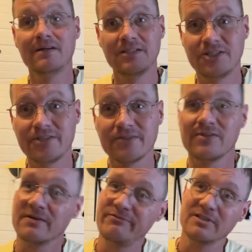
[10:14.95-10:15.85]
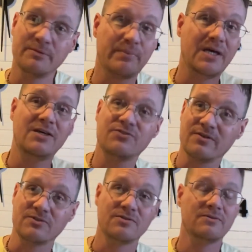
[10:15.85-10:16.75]
the chicks in the Philippines
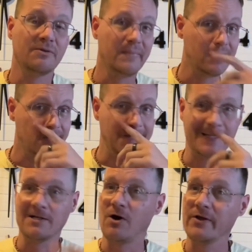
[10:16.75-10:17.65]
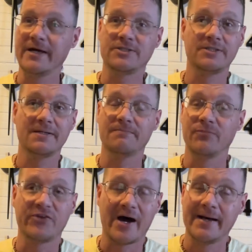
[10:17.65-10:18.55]
and Dominican and all that shit
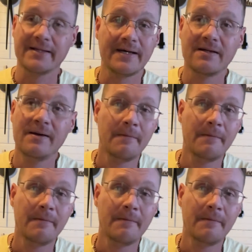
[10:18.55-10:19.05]
in Thailand,